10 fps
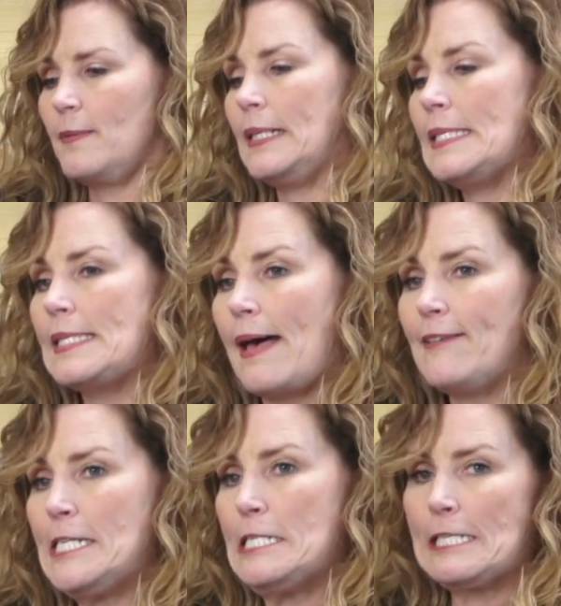one is
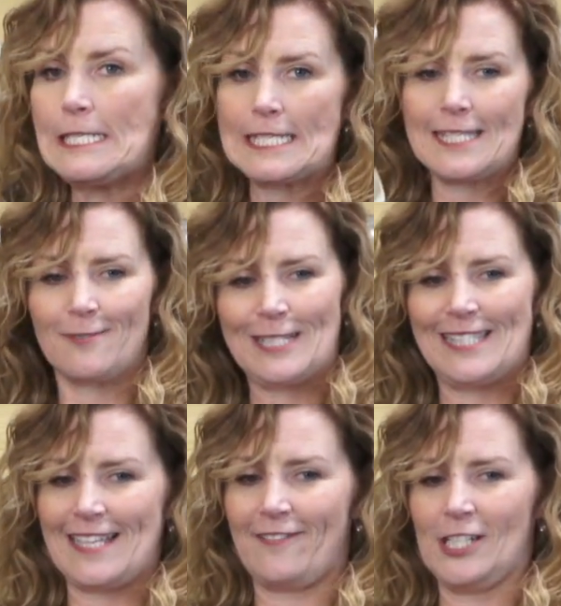7 inches, this
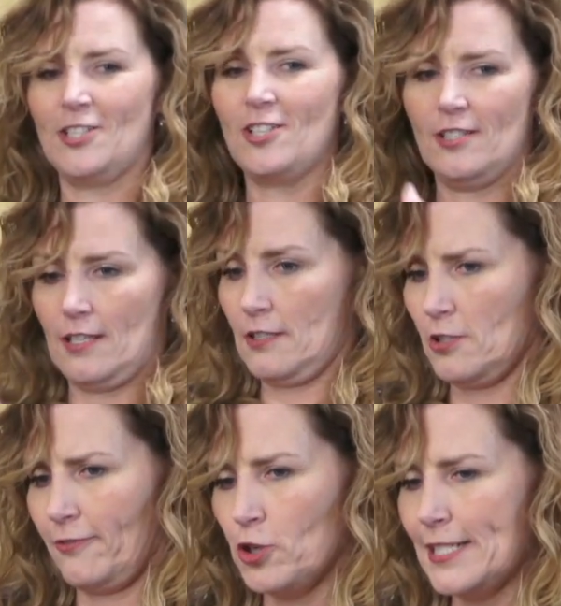one's 7 inches, this
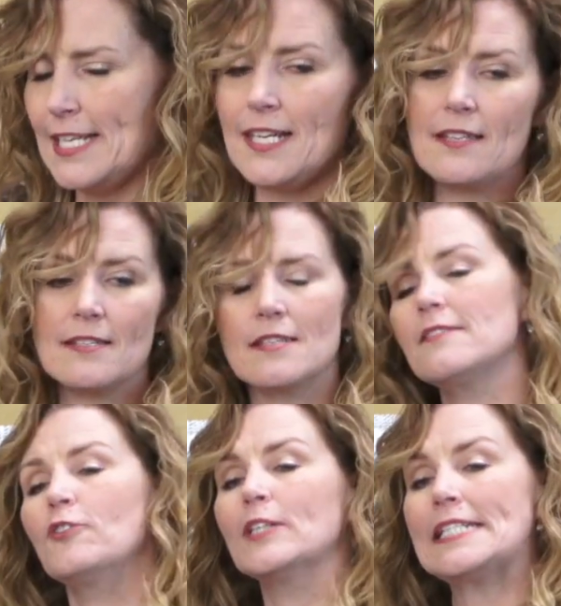is 14, this is
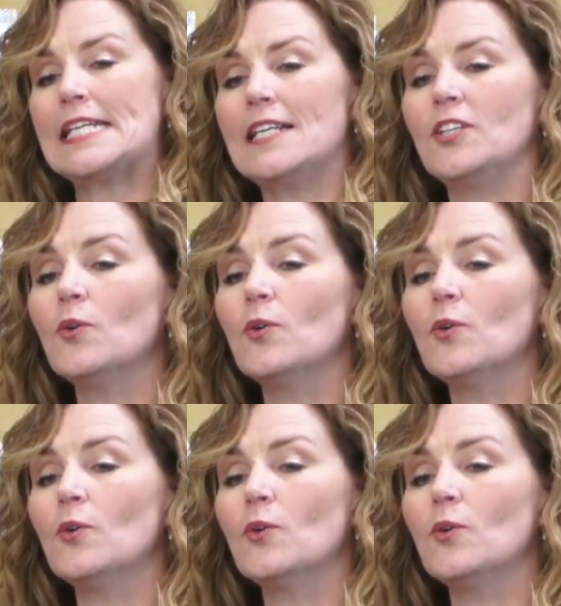14.